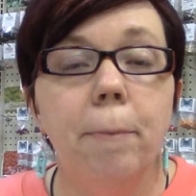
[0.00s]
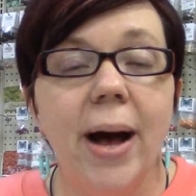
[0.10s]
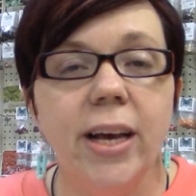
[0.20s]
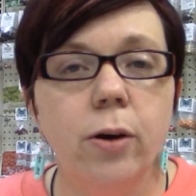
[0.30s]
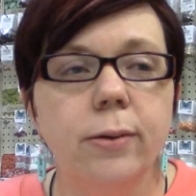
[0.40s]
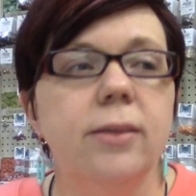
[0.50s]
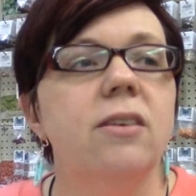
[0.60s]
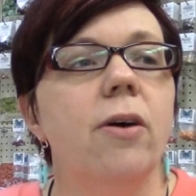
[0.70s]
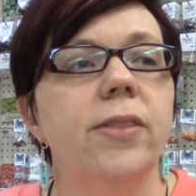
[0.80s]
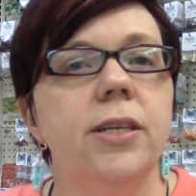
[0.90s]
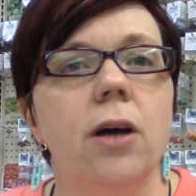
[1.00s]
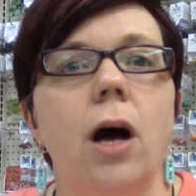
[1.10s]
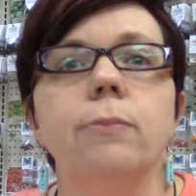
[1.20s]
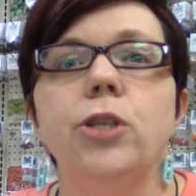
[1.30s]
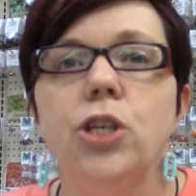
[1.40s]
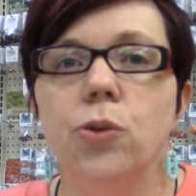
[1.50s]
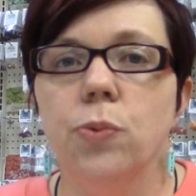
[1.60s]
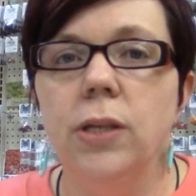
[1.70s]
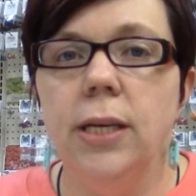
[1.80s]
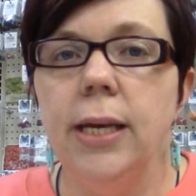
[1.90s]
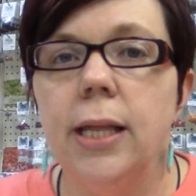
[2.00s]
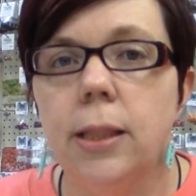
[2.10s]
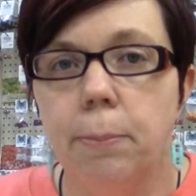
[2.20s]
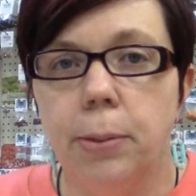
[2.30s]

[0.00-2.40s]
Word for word: bicones on the top. So you really get the